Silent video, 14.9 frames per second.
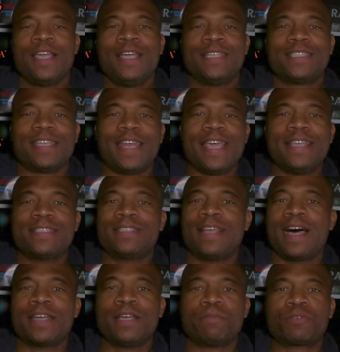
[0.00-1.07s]
Today's
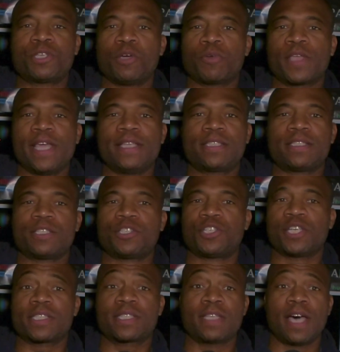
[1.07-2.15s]
lineup showcases
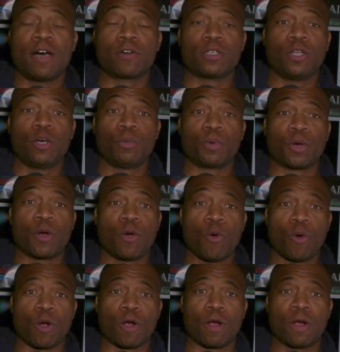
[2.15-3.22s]
just how global
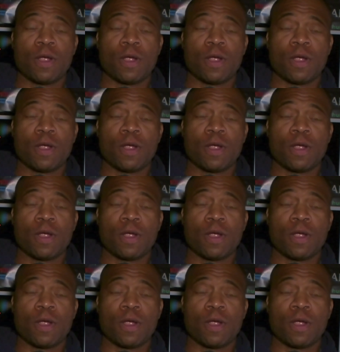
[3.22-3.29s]
horror